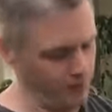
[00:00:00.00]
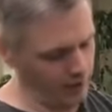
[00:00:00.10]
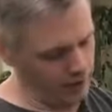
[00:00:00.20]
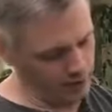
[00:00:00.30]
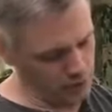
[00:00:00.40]

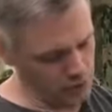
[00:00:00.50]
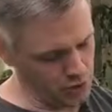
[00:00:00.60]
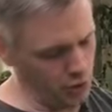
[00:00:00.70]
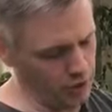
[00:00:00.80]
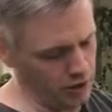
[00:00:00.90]
And the
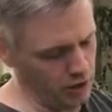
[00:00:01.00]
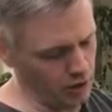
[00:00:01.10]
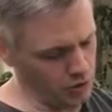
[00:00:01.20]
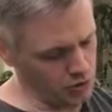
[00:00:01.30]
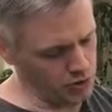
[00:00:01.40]
story
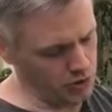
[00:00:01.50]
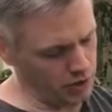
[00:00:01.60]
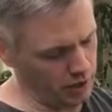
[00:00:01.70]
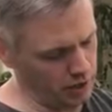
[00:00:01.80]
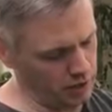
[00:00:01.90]
goes,
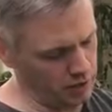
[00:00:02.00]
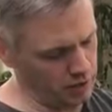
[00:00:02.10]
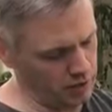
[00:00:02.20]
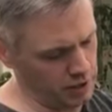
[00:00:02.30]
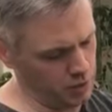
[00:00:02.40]

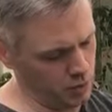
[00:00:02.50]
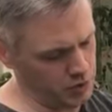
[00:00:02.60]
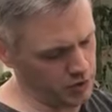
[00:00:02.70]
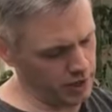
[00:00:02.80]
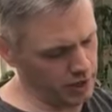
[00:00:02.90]
he
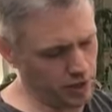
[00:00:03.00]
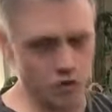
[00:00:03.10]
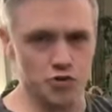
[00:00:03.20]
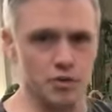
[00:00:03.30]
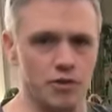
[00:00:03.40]
was a
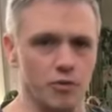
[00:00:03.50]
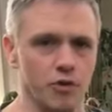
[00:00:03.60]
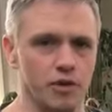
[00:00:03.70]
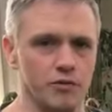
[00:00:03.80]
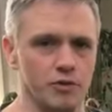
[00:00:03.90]
gunsmith
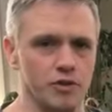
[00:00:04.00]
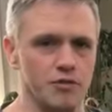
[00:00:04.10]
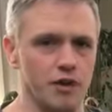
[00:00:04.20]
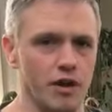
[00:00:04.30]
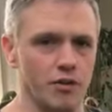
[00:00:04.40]
working for his
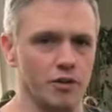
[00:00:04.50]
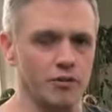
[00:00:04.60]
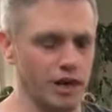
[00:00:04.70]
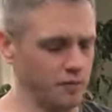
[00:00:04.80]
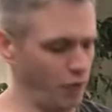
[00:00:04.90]
father
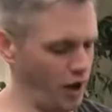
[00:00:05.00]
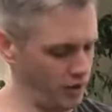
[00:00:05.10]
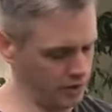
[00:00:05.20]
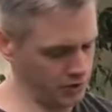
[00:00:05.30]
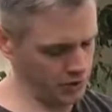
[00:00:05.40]
at
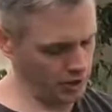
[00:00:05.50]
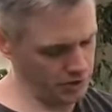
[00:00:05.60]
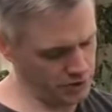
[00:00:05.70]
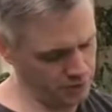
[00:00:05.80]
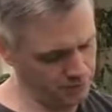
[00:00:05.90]
Browning and
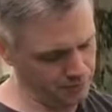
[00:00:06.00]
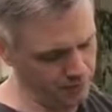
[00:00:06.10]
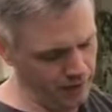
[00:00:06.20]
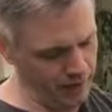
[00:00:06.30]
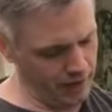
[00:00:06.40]
Sons,
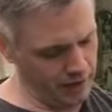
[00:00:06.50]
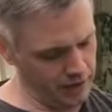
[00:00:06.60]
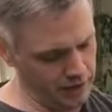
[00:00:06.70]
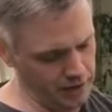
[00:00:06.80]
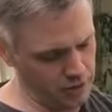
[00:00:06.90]

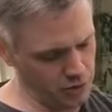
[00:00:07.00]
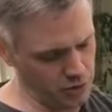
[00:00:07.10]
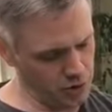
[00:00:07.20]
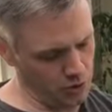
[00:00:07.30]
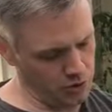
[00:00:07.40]
and he was
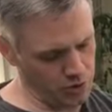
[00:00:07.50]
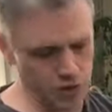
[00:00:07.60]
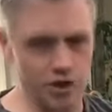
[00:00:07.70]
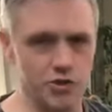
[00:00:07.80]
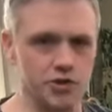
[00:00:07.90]
so
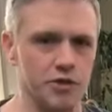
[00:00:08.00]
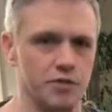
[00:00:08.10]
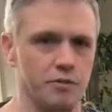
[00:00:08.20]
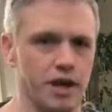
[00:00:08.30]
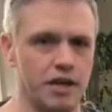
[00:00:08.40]

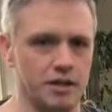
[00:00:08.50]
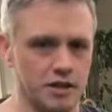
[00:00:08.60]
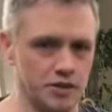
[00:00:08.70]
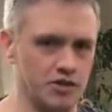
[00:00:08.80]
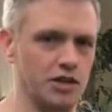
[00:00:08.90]
disgusted by
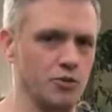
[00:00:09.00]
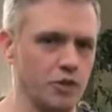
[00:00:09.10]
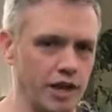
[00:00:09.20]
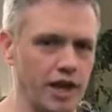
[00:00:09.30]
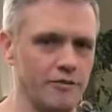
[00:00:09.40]

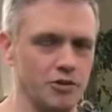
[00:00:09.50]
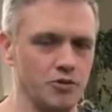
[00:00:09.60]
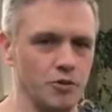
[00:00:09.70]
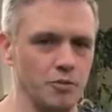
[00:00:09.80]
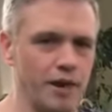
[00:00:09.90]
continually having
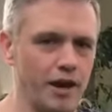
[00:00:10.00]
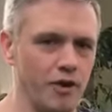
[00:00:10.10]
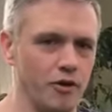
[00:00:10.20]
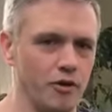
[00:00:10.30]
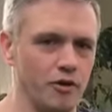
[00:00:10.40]
to
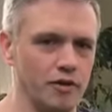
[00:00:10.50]
repair